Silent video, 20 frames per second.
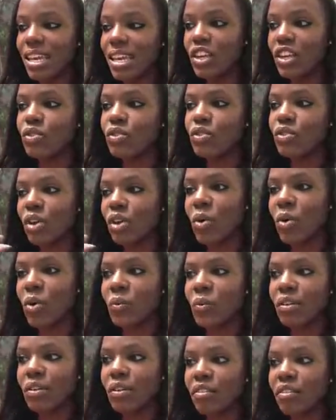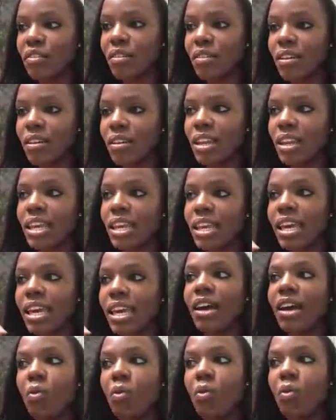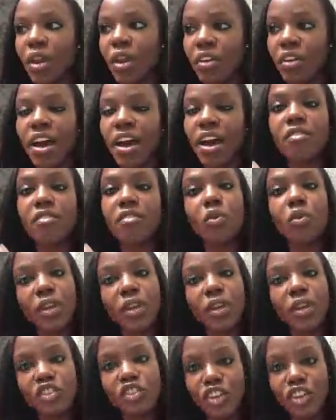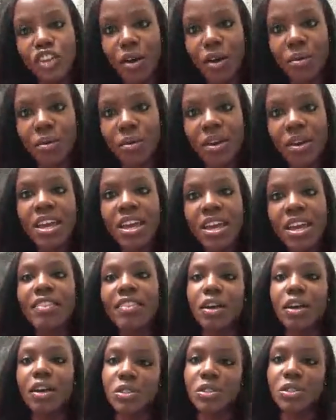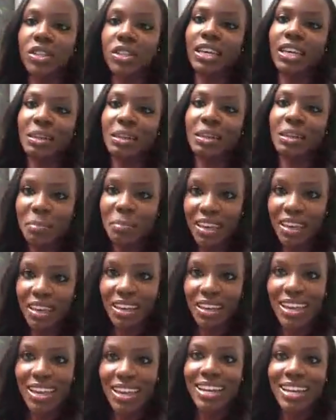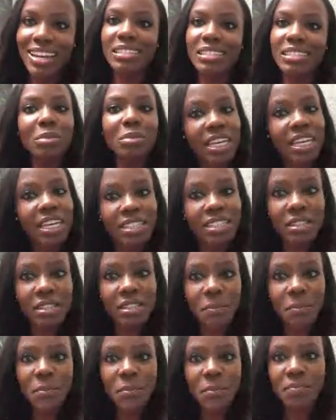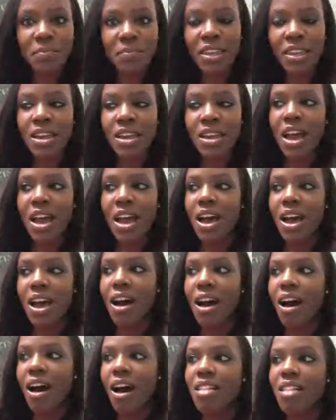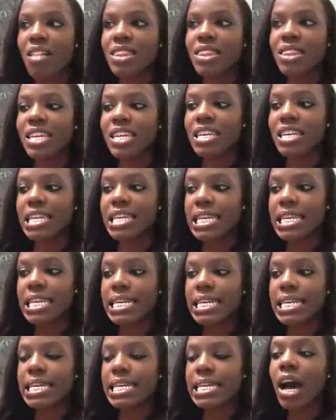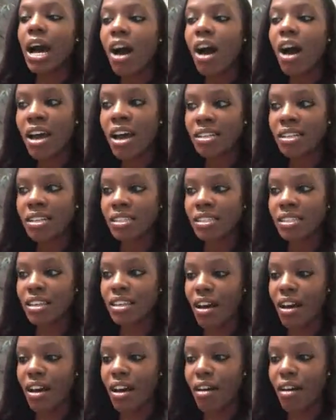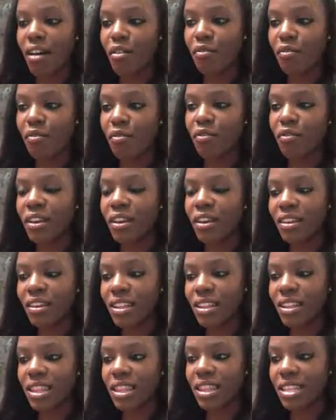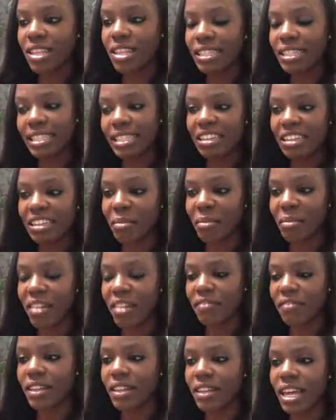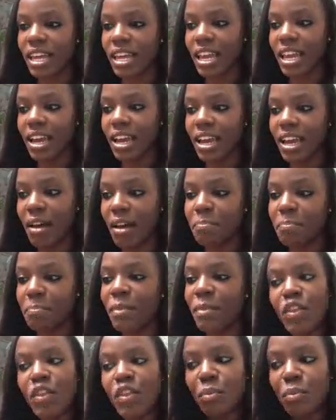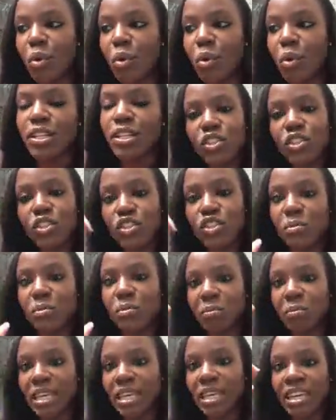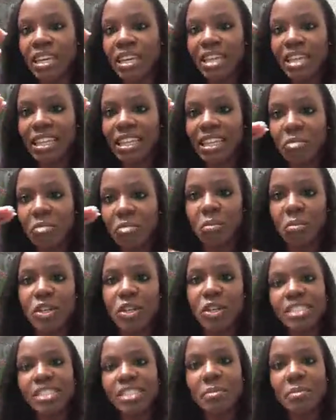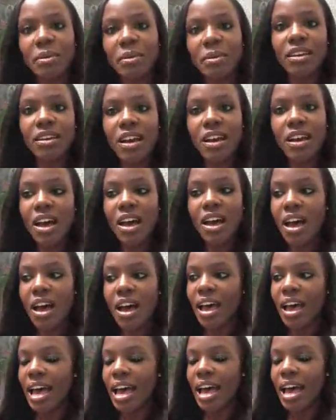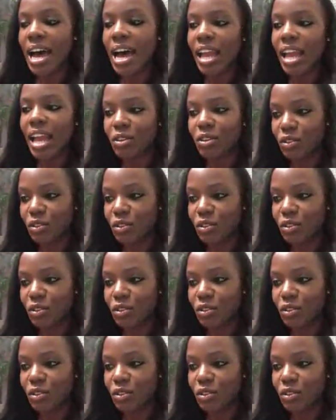you don't get a winner out of a weak show that goes to the Olympia and doesn't place. Right. The cons of the system, I feel like um, the points should be a little bit more steep. I also